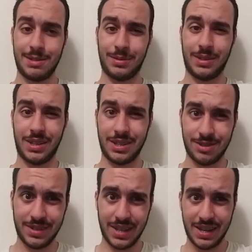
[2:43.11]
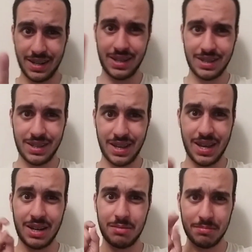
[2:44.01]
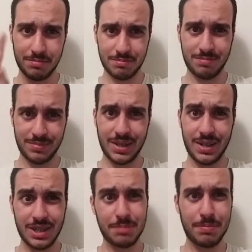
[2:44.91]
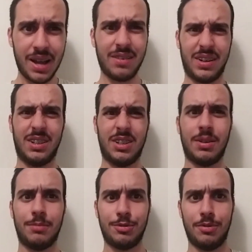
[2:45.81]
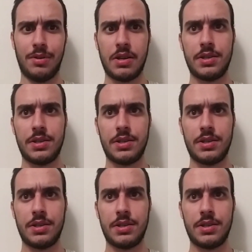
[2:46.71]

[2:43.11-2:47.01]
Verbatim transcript: He's really entertaining and inspiring in some sort.